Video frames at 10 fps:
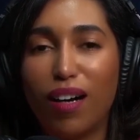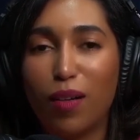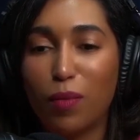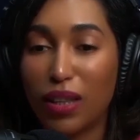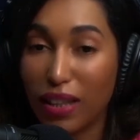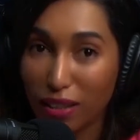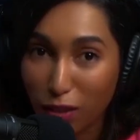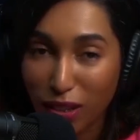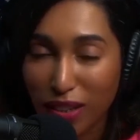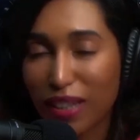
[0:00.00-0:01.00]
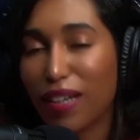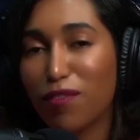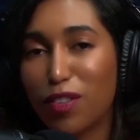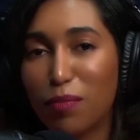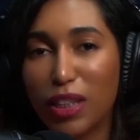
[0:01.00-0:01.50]
with interesting
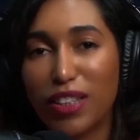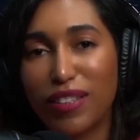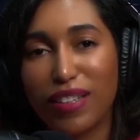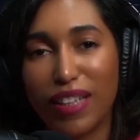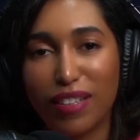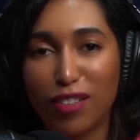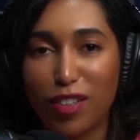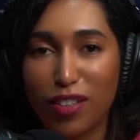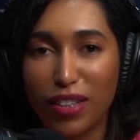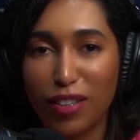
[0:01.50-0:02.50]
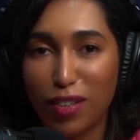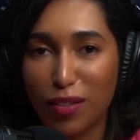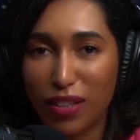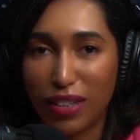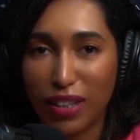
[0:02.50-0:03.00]
information that is not
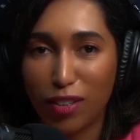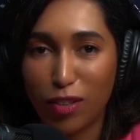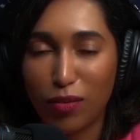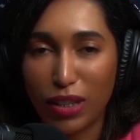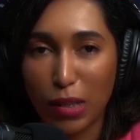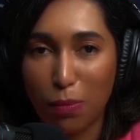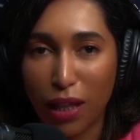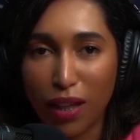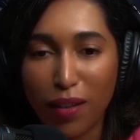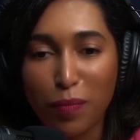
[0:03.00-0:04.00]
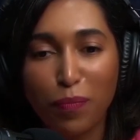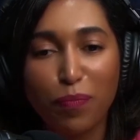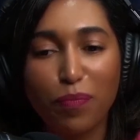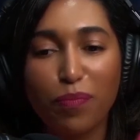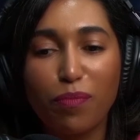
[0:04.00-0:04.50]
included in your resume,
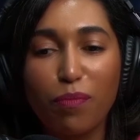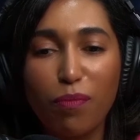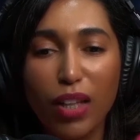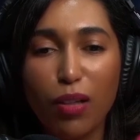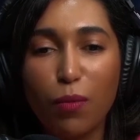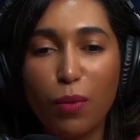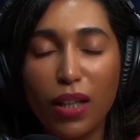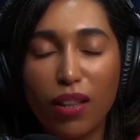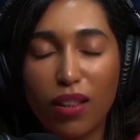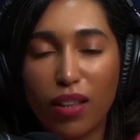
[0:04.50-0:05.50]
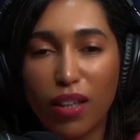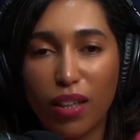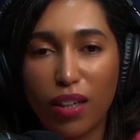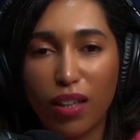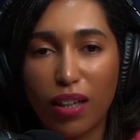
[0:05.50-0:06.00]
with
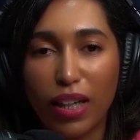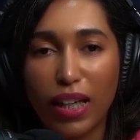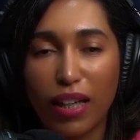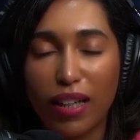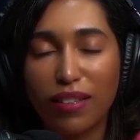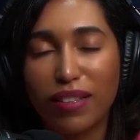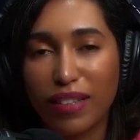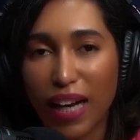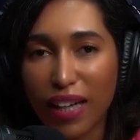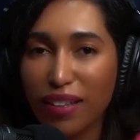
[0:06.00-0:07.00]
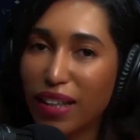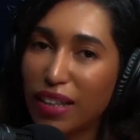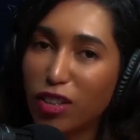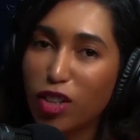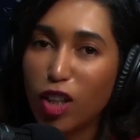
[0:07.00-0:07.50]
a style that
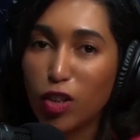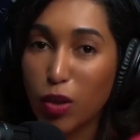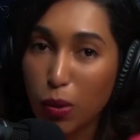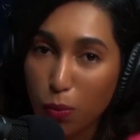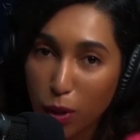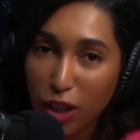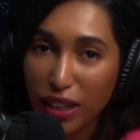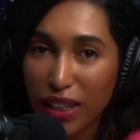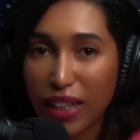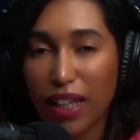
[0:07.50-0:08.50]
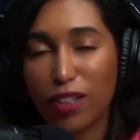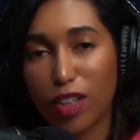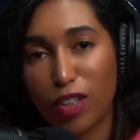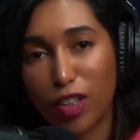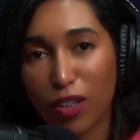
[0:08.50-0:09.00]
is not too wordy and
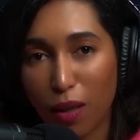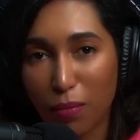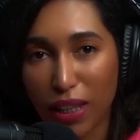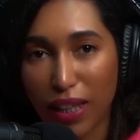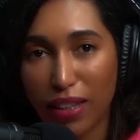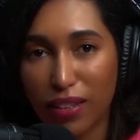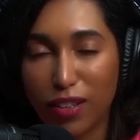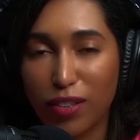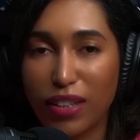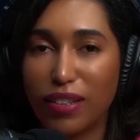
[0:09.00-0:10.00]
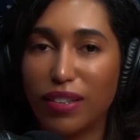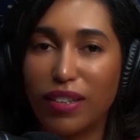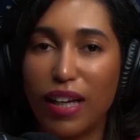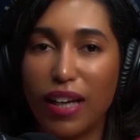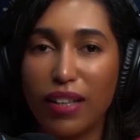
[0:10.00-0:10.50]
not too complicated to
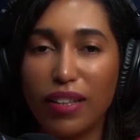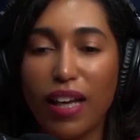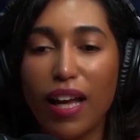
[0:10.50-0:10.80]
understand,